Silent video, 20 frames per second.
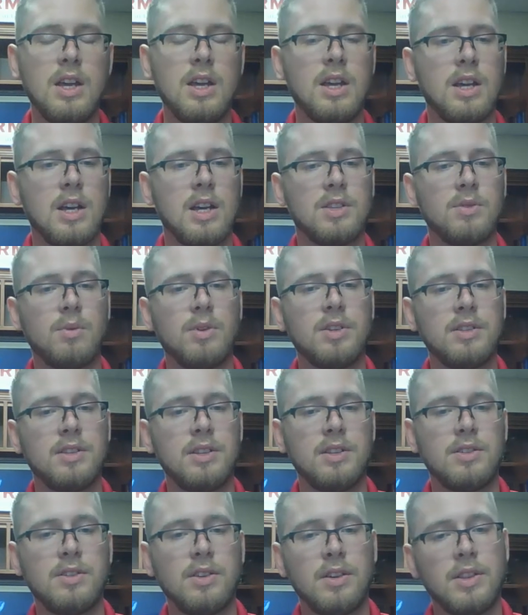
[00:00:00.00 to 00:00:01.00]
as well as they
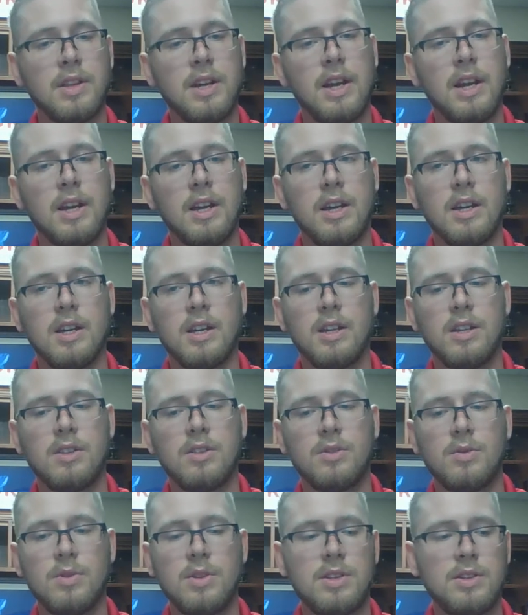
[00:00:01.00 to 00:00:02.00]
saw that I had
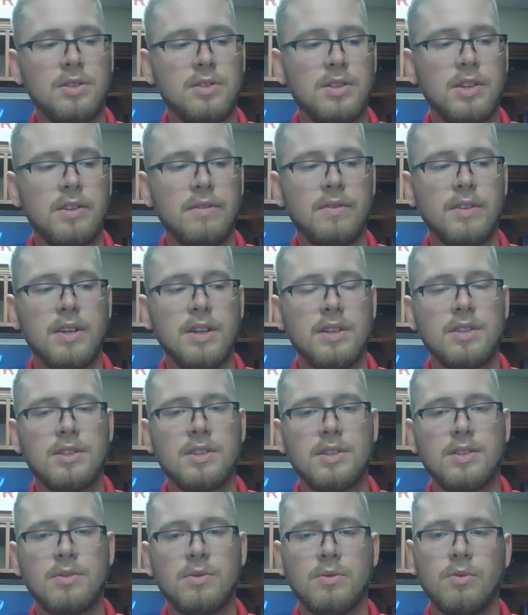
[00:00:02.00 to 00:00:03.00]
3
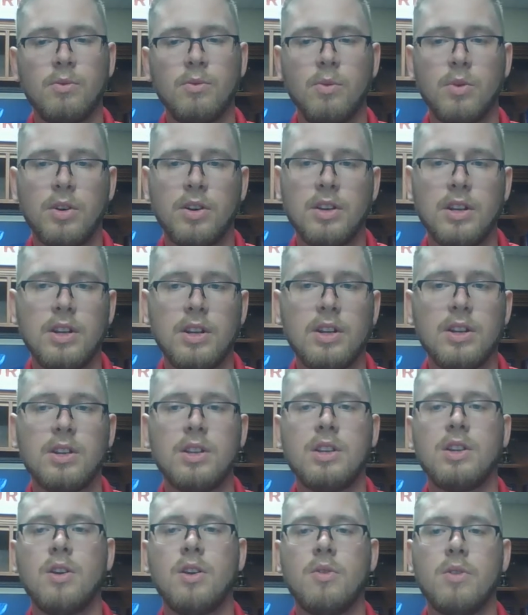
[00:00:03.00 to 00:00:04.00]
certificates
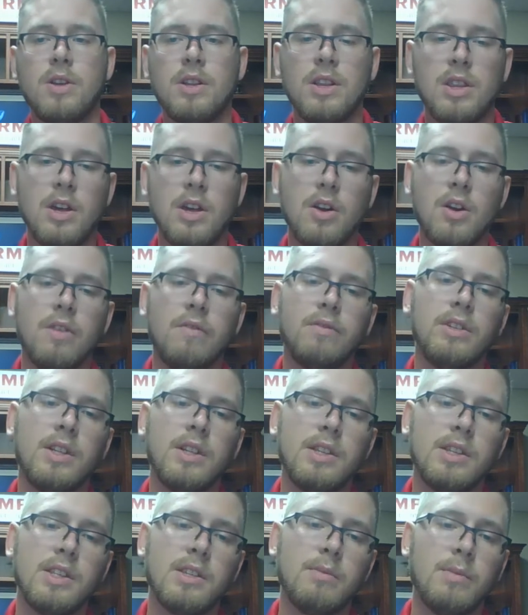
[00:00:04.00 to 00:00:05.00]
going there at
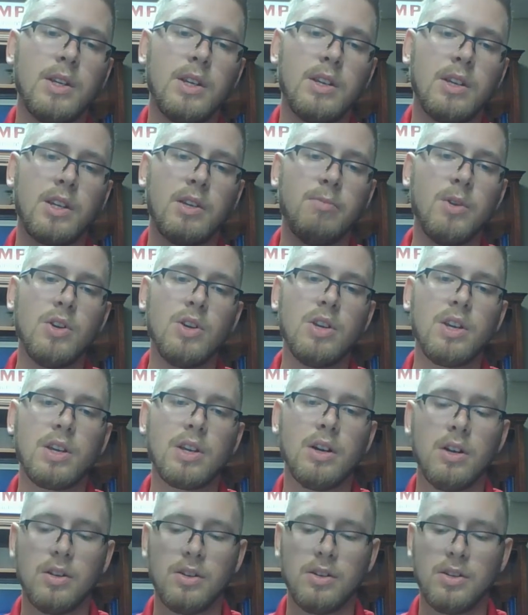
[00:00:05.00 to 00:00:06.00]
Valencia Community
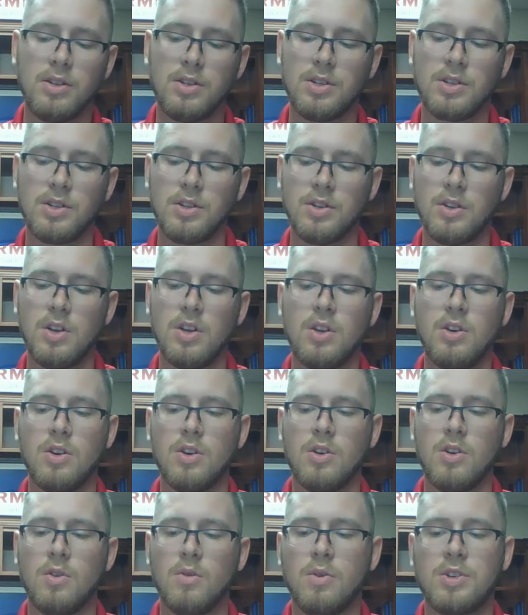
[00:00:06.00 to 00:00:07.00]
College,
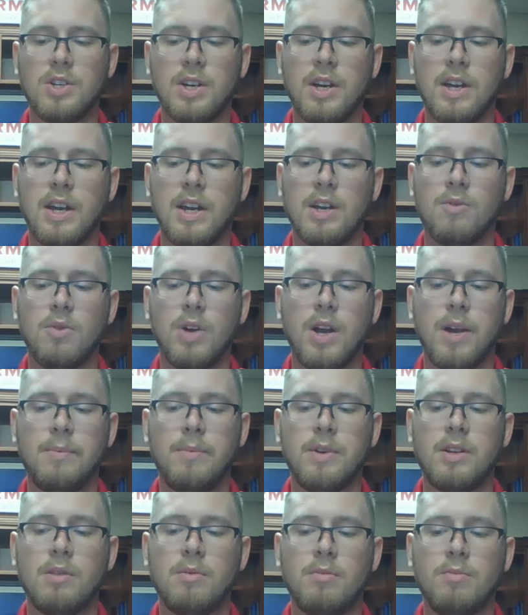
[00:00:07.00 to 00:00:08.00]
which I had
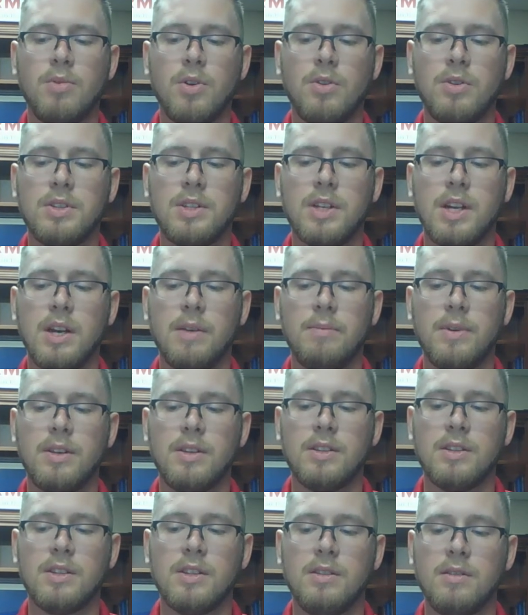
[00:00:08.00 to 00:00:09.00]
rapid
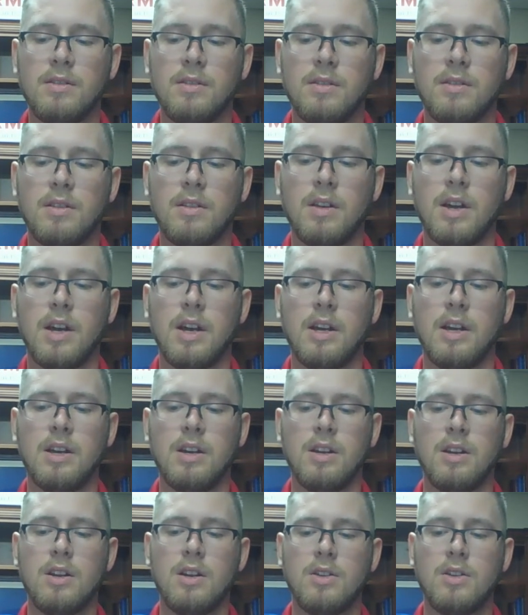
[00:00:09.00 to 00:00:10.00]
prototyping, I
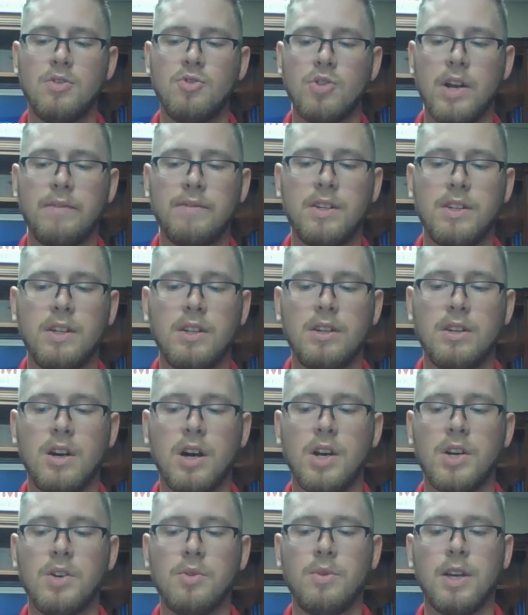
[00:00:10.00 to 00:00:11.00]
had drafting
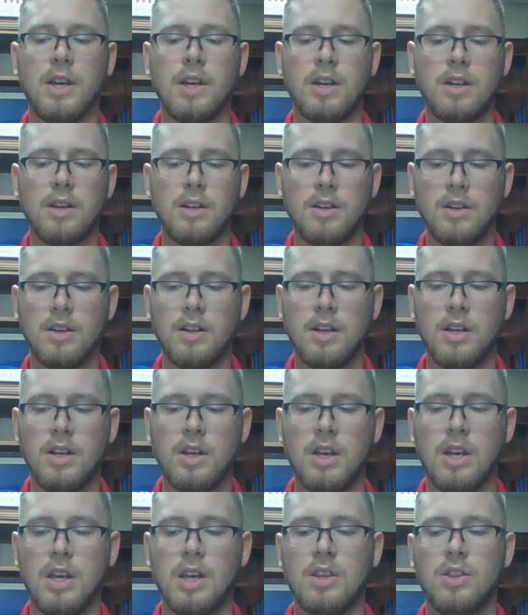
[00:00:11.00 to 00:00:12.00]
AutoCAD,
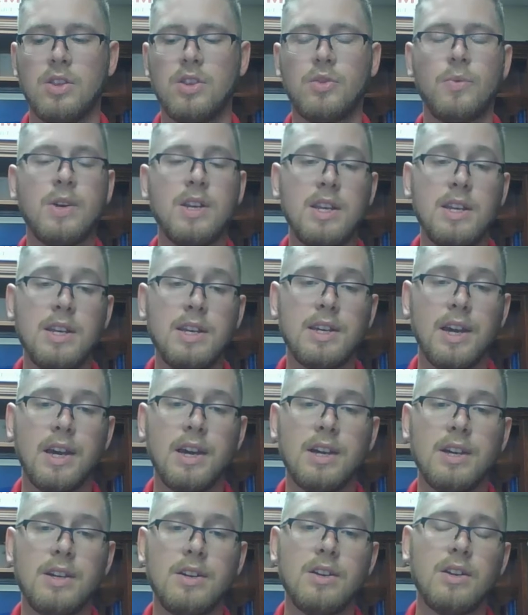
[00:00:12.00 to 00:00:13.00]
and 3D
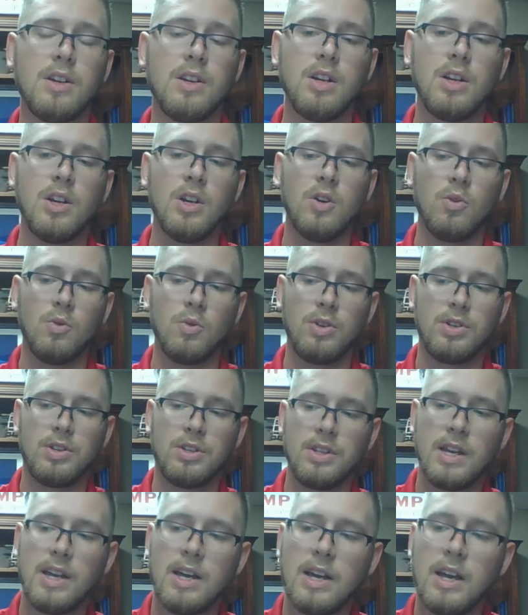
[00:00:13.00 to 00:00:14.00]
CAD, which
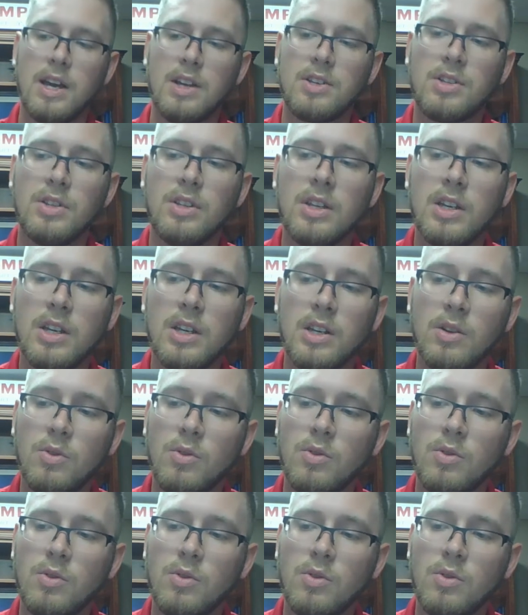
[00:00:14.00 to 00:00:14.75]
that actually